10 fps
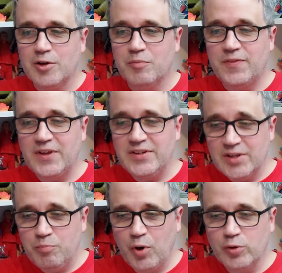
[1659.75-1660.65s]
But they
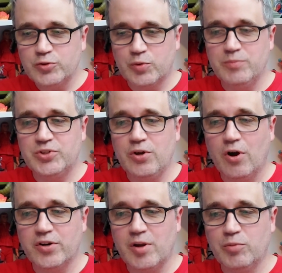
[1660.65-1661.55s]
did post Crimson
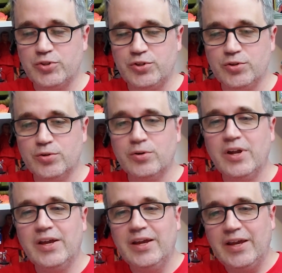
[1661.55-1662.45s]
Guard number 2,
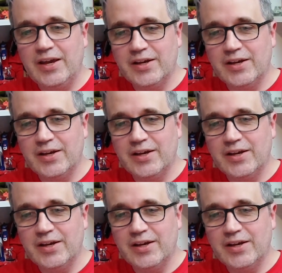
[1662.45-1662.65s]
and